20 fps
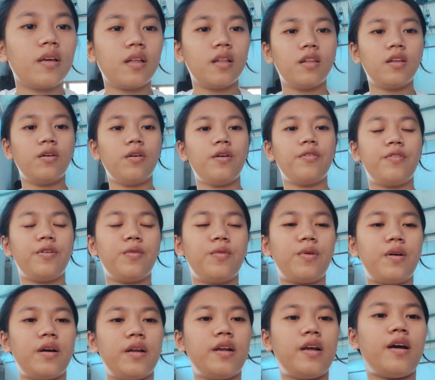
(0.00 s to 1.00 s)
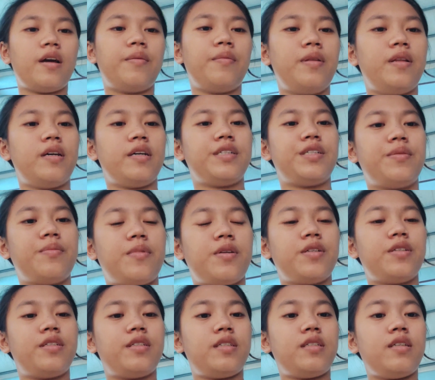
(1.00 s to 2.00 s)
Hello everyone, I'm Elisha
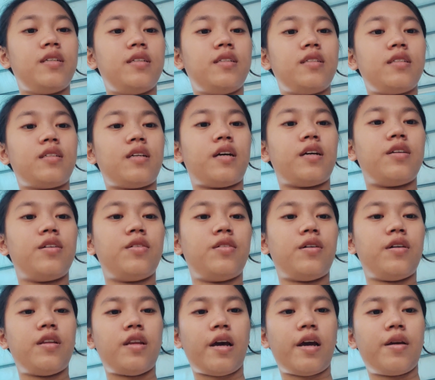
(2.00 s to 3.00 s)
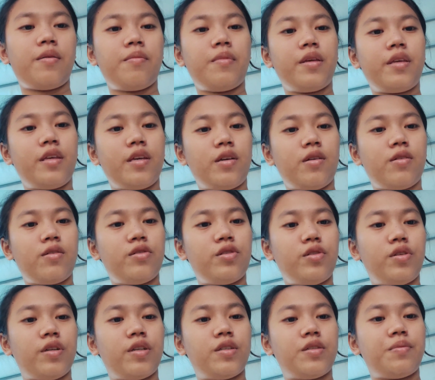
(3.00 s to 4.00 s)
Marj Escaño and I'm here
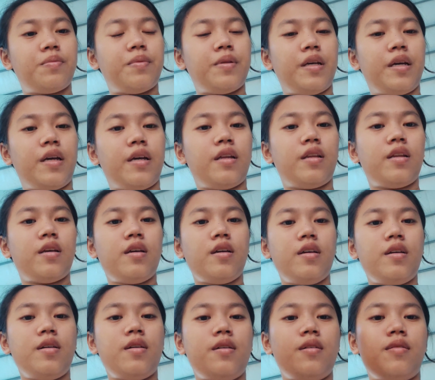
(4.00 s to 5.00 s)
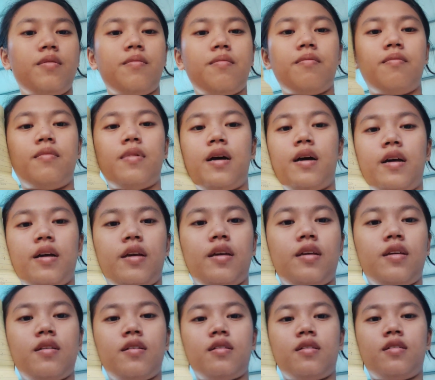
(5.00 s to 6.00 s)
to explain
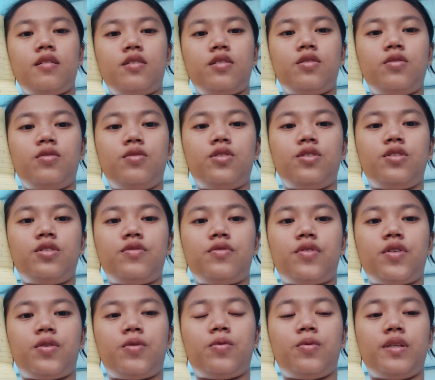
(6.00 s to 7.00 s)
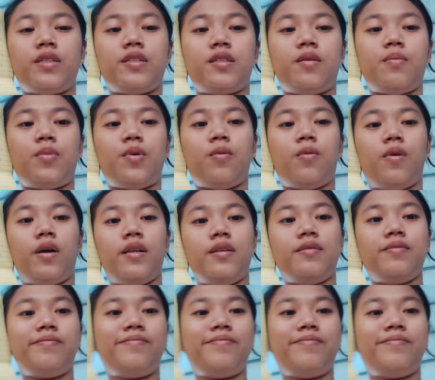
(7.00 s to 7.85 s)
my solutions for quiz number 1.